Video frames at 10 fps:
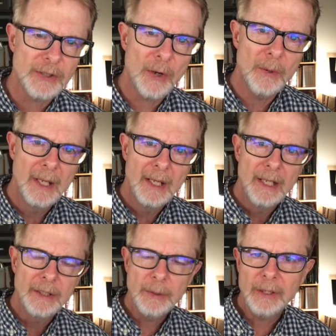So
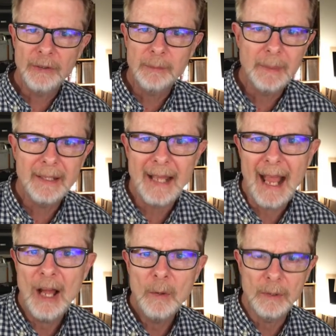you could spend
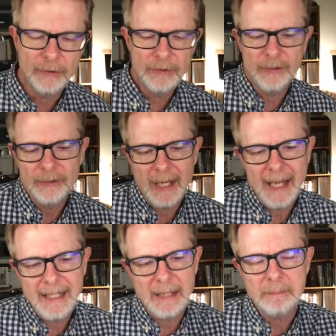hours just
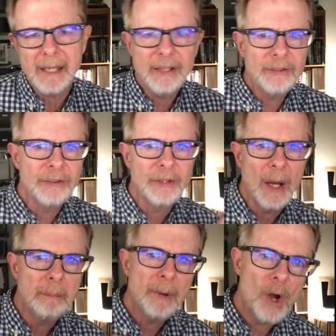taking pieces
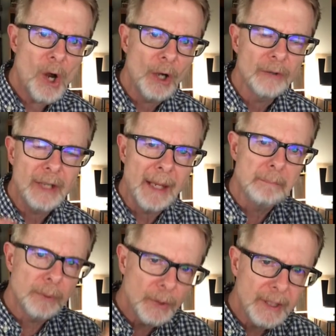apart
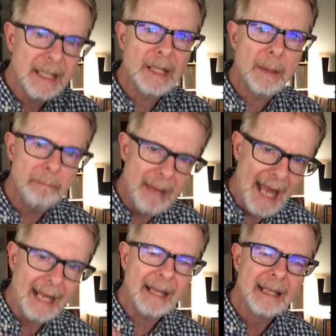and putting them
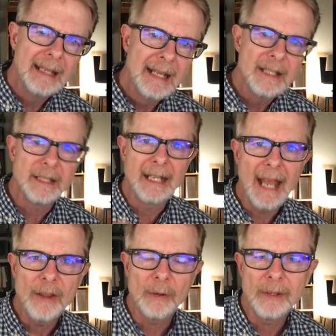back together.